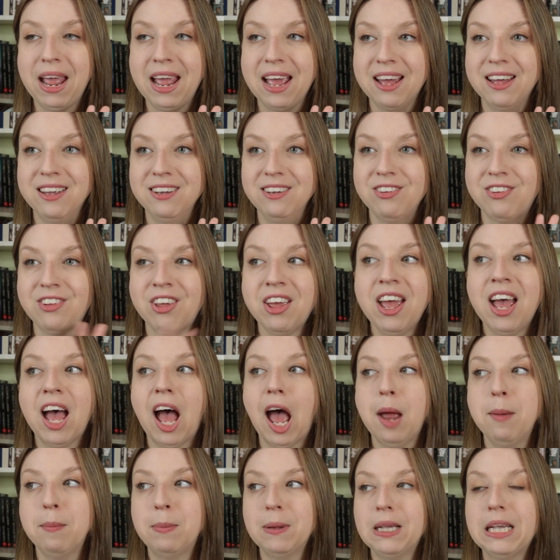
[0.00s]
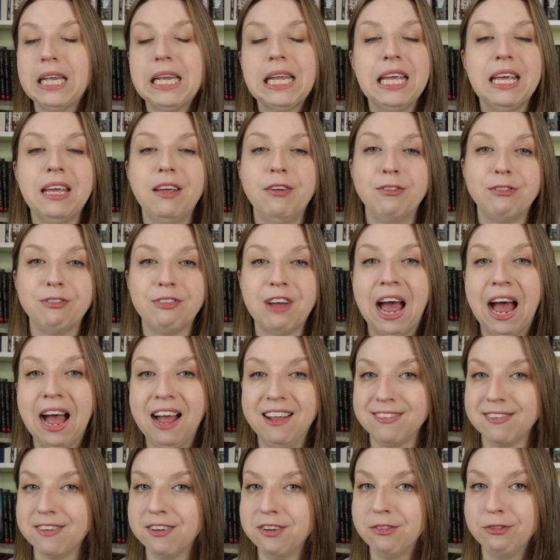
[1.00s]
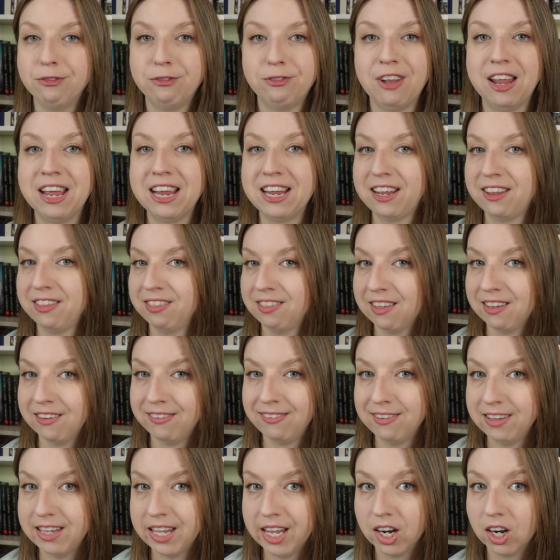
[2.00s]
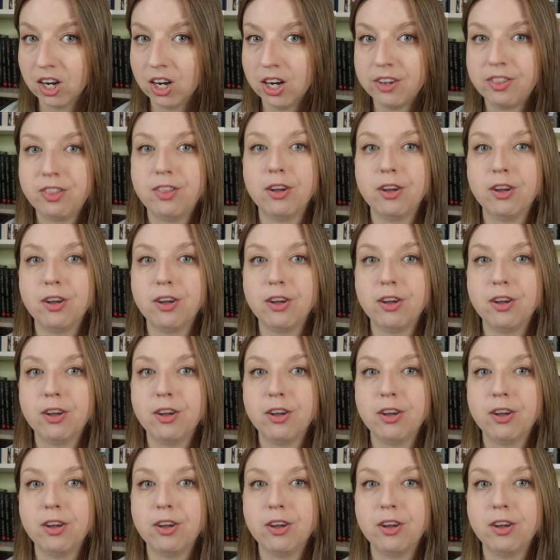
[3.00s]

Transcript: and I believe as of like this year,